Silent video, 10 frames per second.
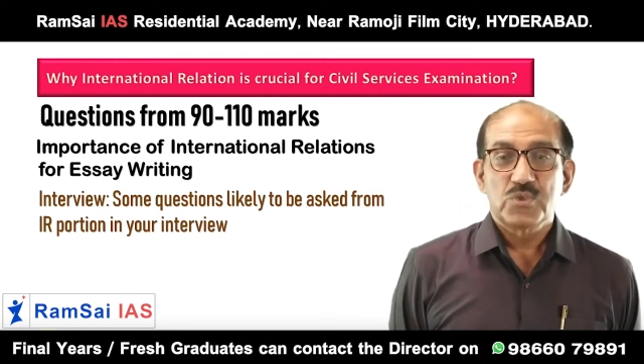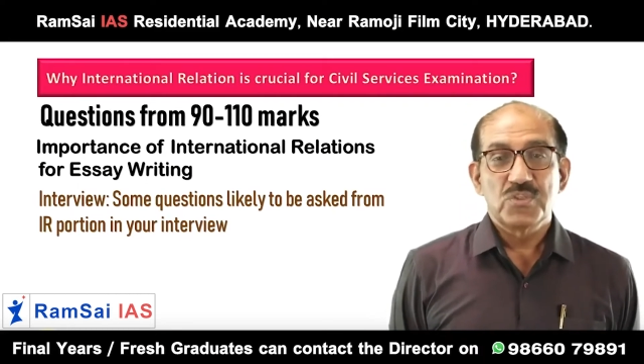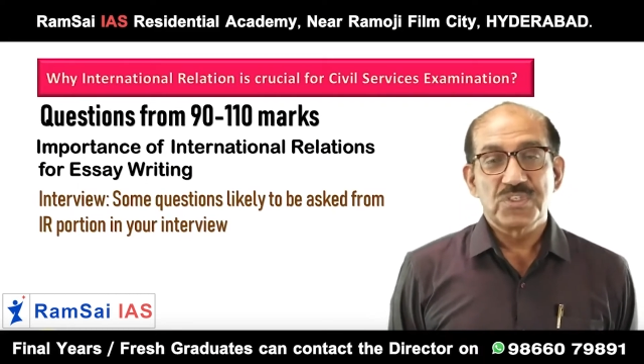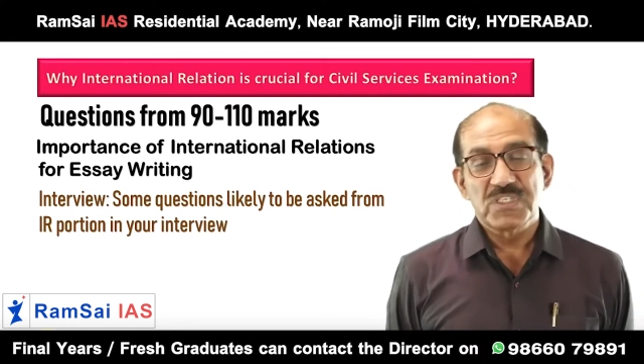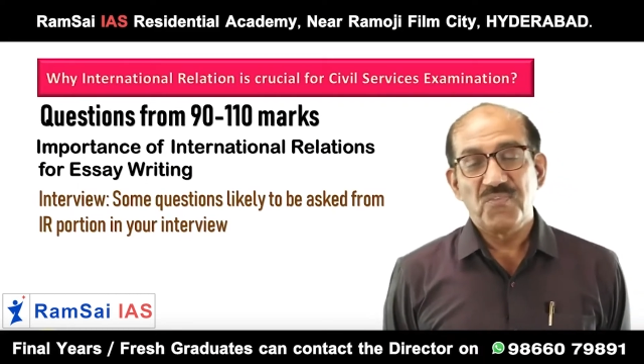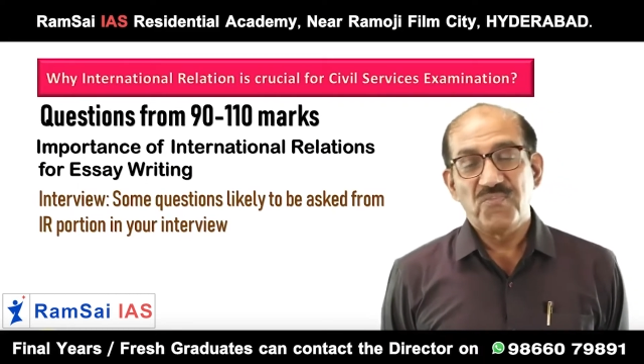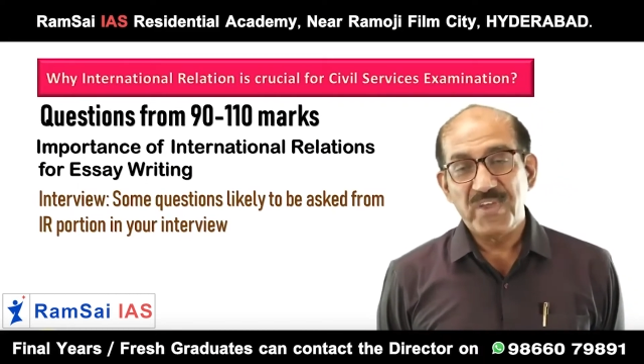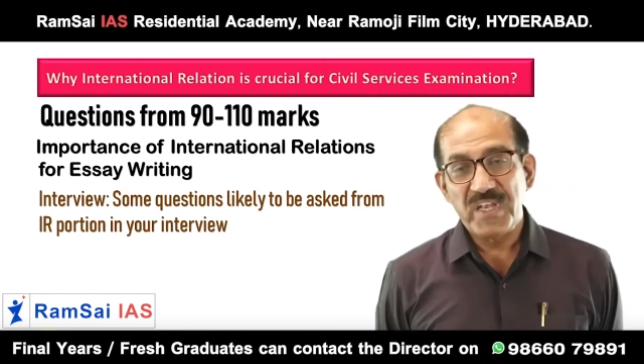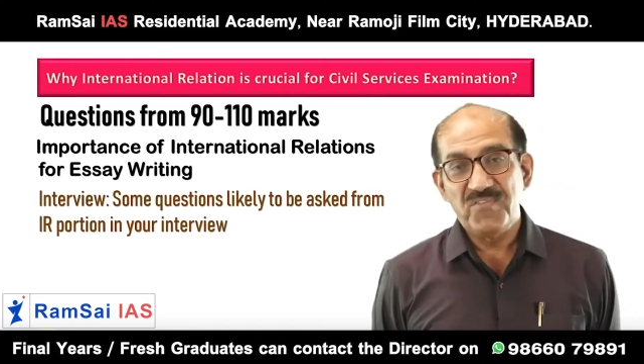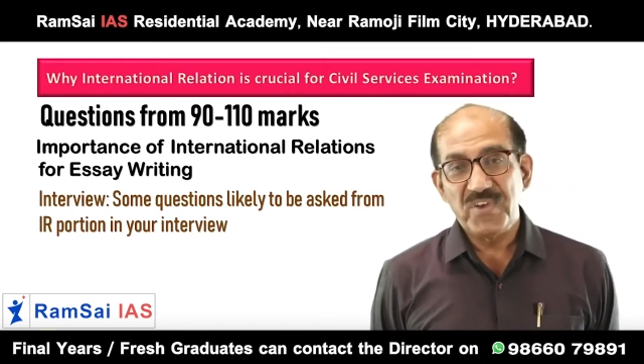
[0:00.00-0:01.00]
So this is a
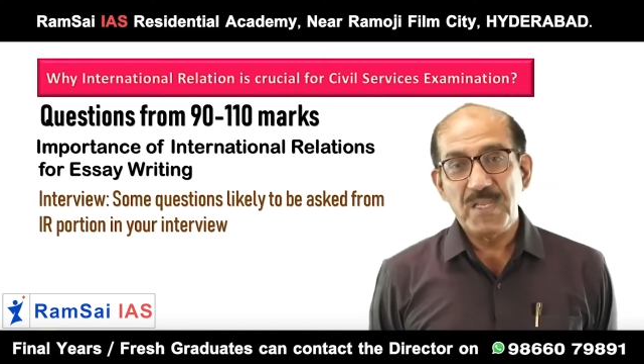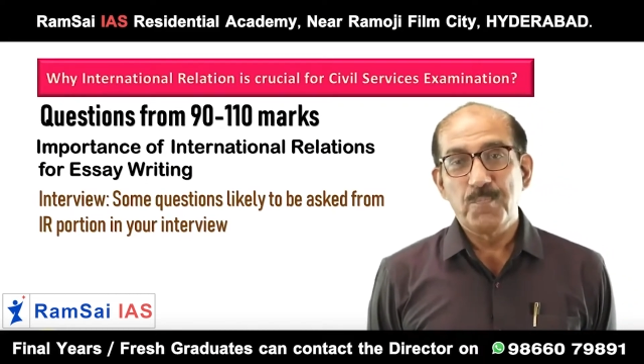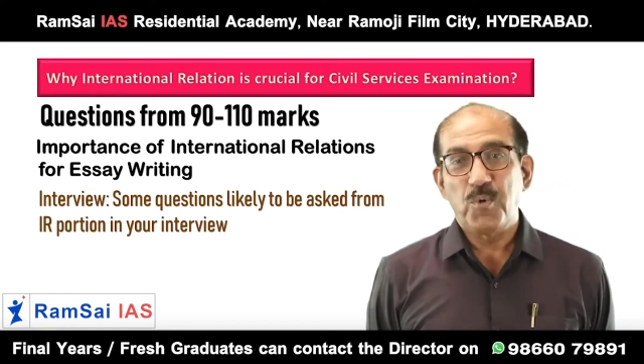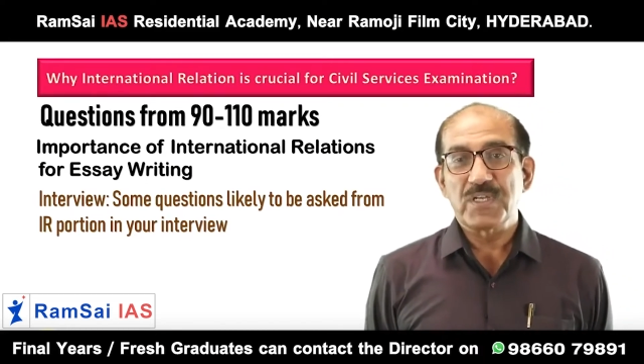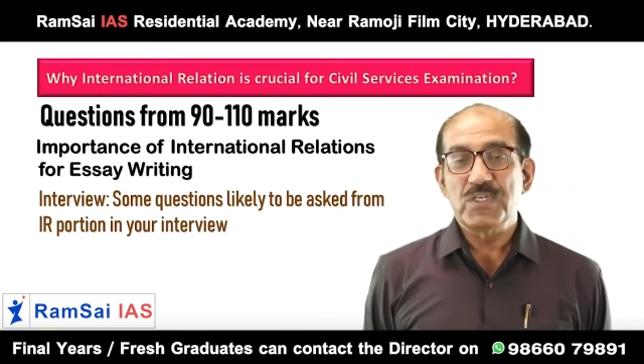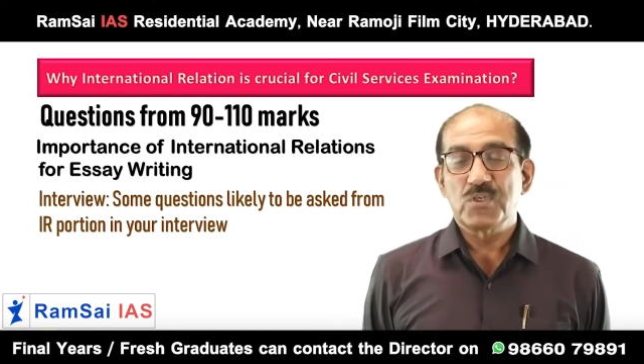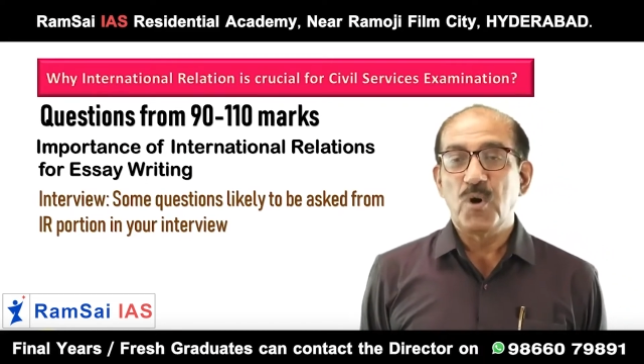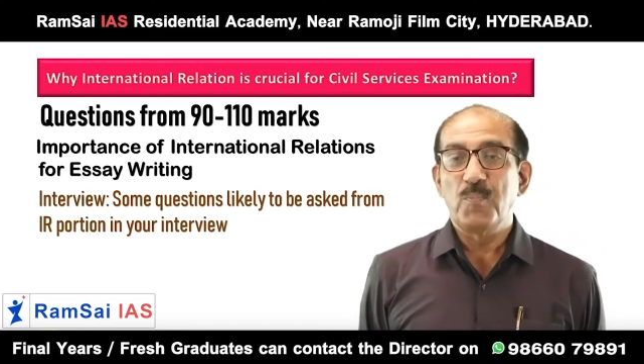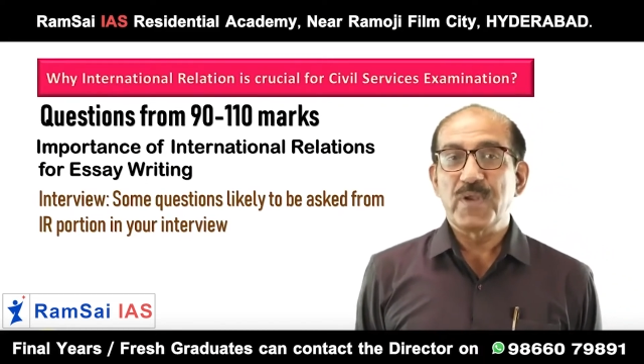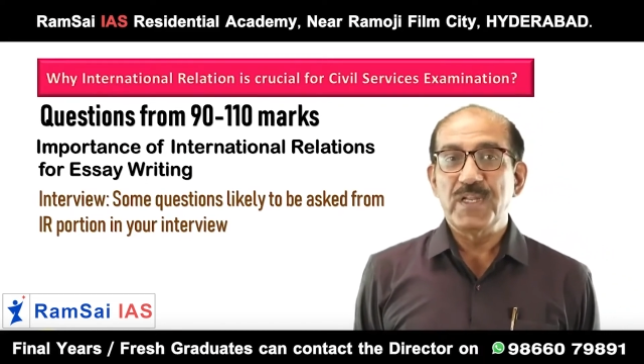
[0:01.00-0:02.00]
very, very important
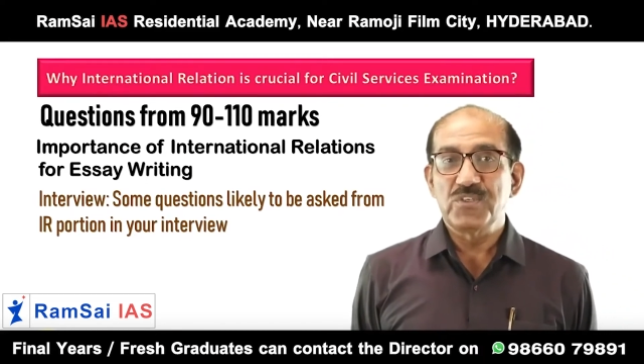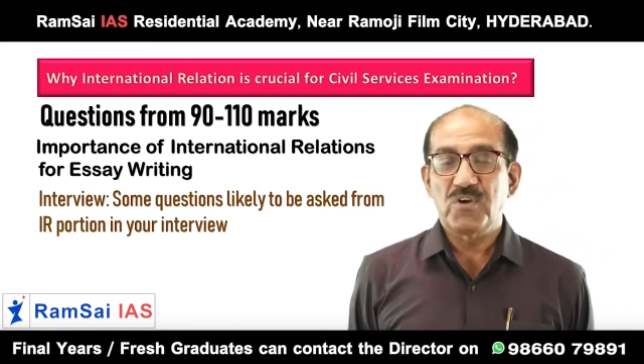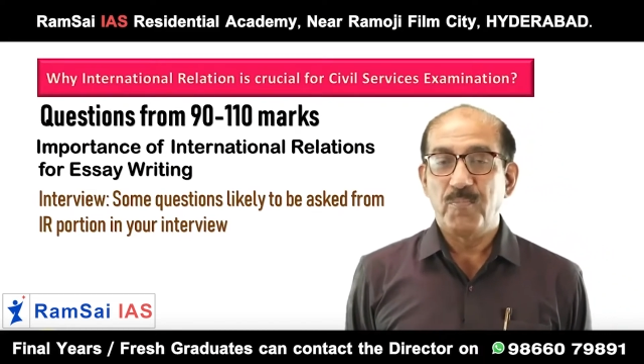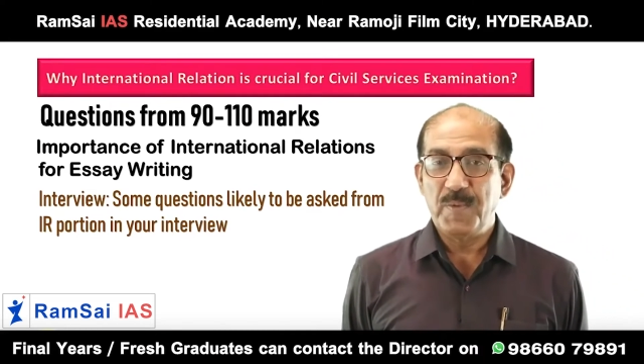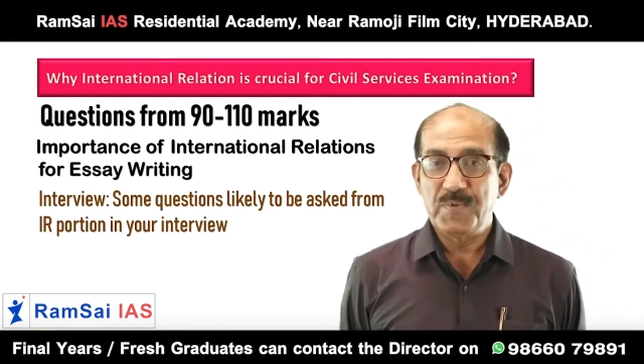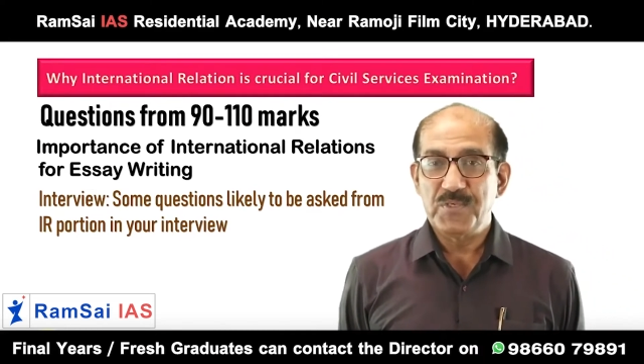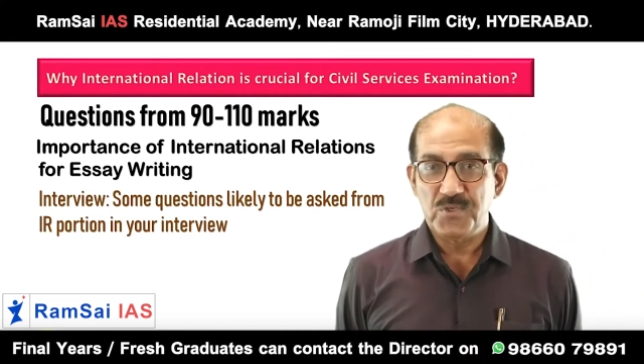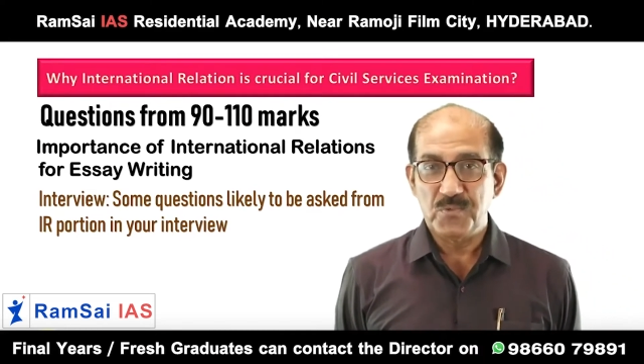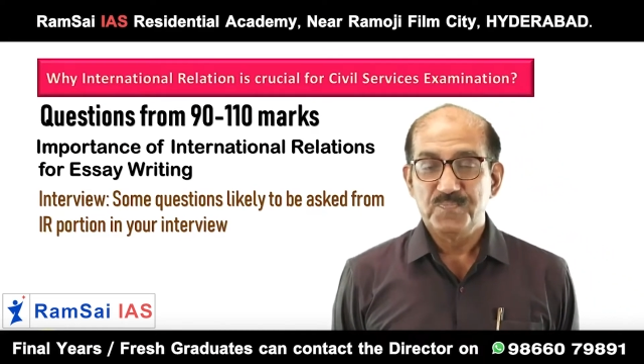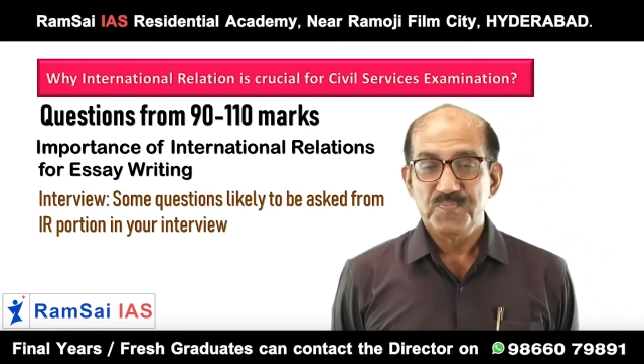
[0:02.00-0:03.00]
component of paper
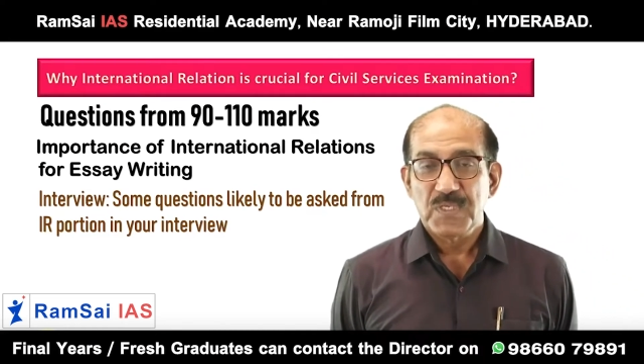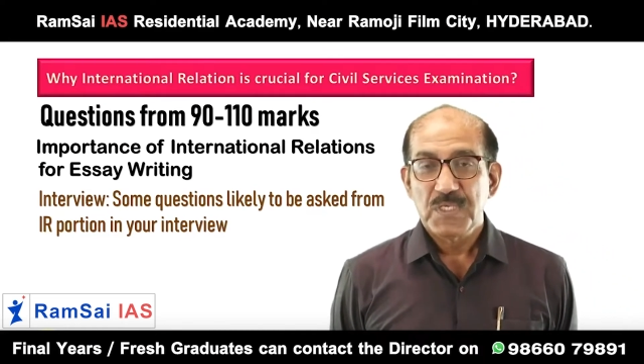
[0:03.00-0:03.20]
2.